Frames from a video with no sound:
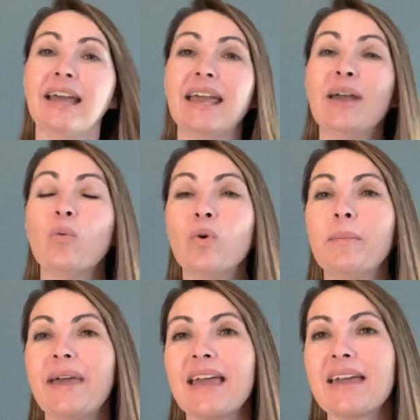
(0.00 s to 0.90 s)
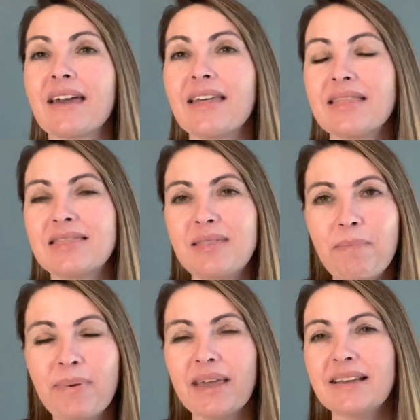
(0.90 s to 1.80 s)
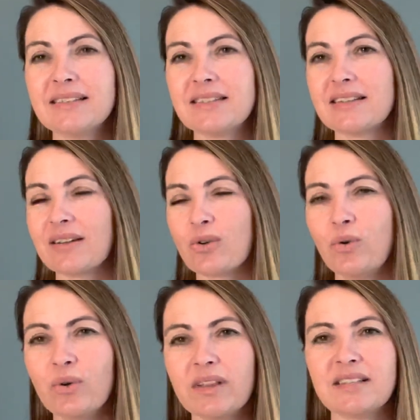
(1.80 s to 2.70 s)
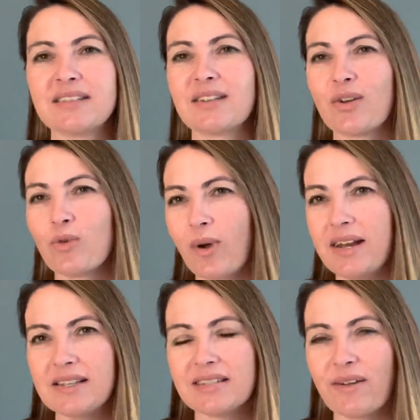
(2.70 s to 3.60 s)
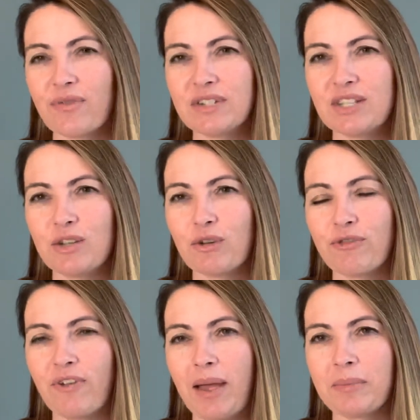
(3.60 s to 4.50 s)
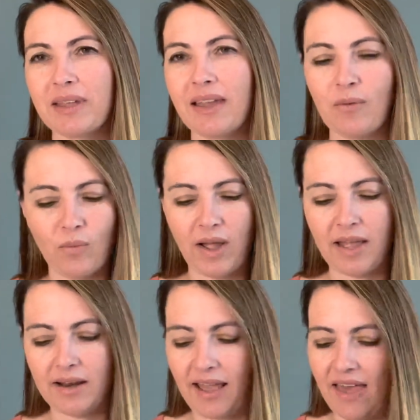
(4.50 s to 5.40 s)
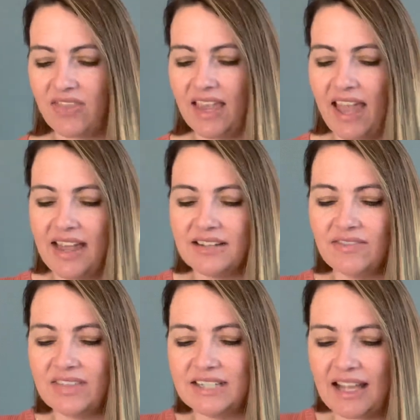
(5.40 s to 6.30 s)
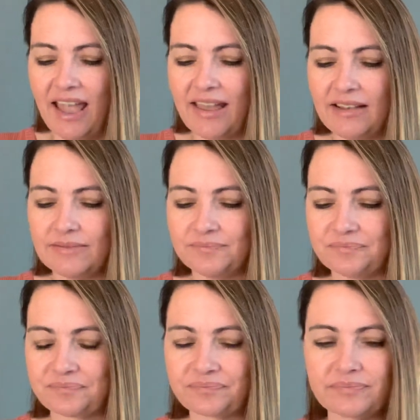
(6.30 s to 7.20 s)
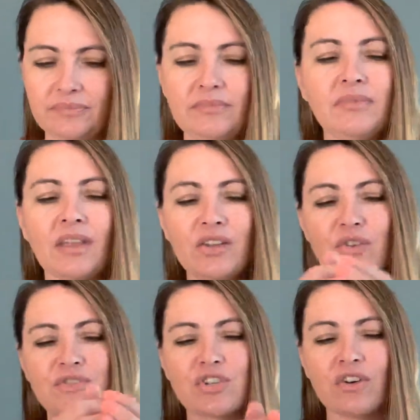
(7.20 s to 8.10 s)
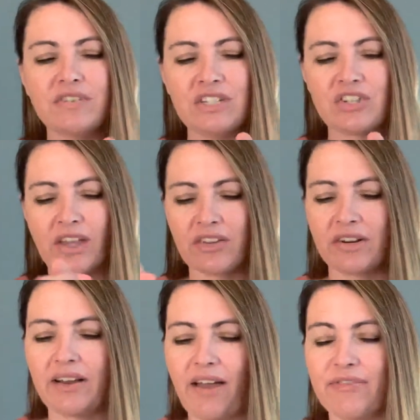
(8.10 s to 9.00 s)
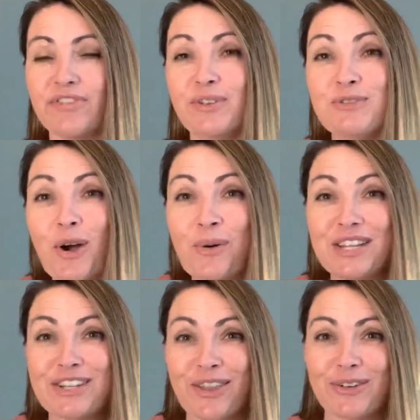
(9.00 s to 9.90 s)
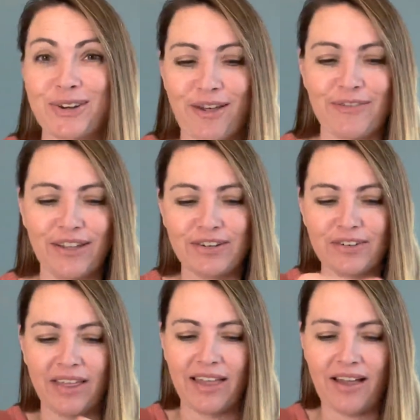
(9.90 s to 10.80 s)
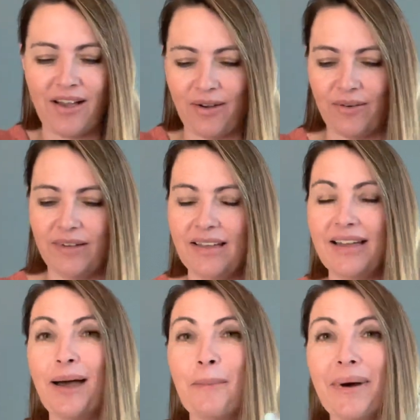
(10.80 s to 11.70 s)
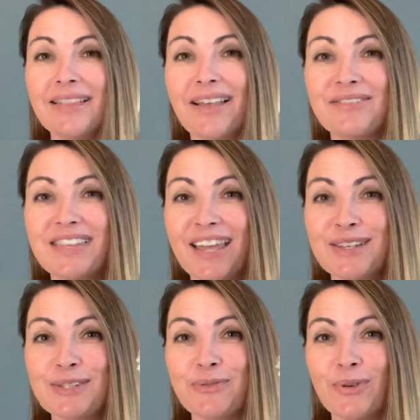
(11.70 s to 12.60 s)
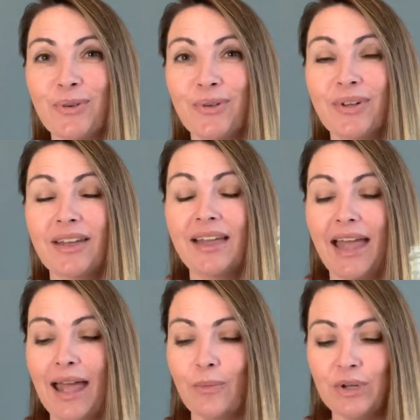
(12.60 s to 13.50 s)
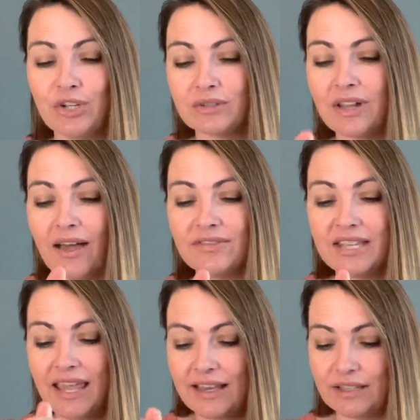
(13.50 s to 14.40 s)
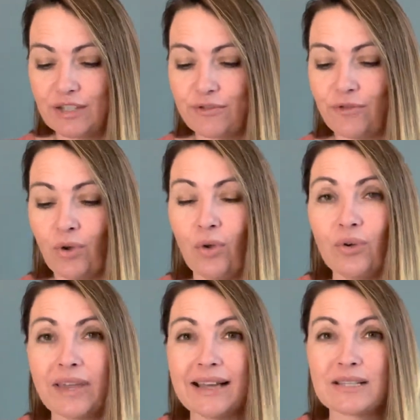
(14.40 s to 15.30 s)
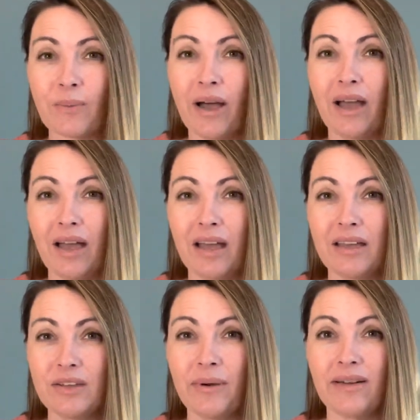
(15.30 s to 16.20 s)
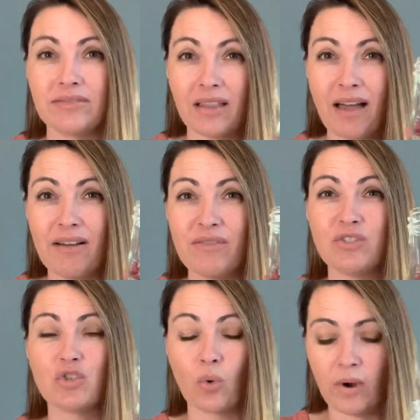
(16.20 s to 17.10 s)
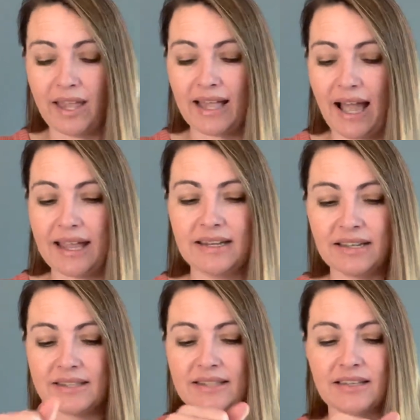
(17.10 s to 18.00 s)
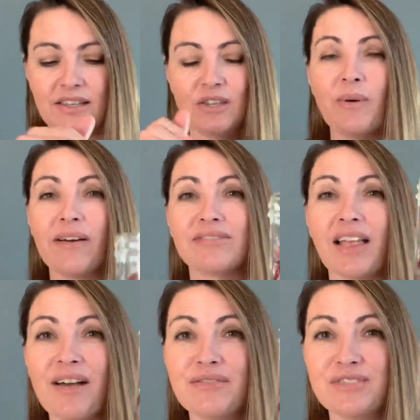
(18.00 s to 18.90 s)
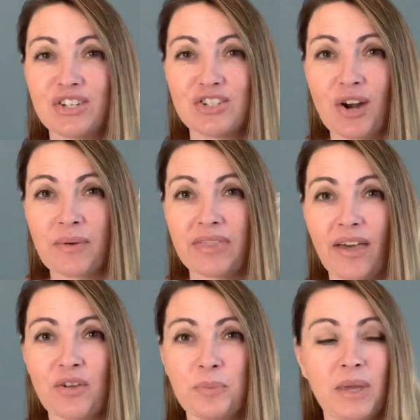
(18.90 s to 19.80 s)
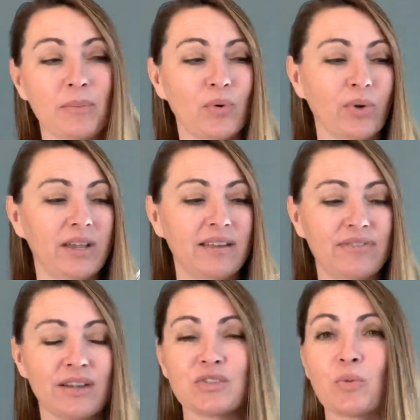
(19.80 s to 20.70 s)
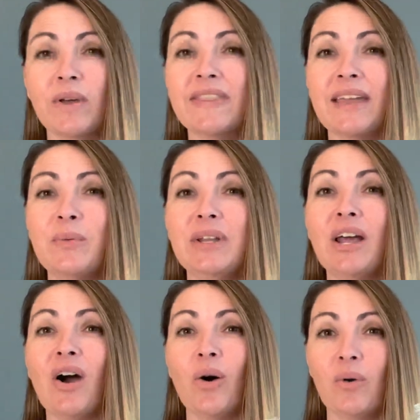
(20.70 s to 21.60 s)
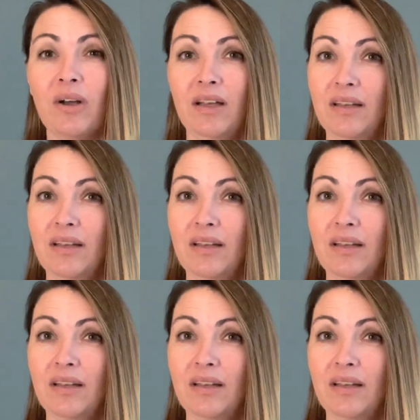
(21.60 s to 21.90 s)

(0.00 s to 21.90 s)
It will make the biggest, coolest, greatest difference in your family when at the end of the day, you've served each other enough, you know each other enough, and you're like, oh, my love tank is full. And when your love tank is full, guess what? You have love, joy, kindness. You have love to share with other people. And if there's one thing we know,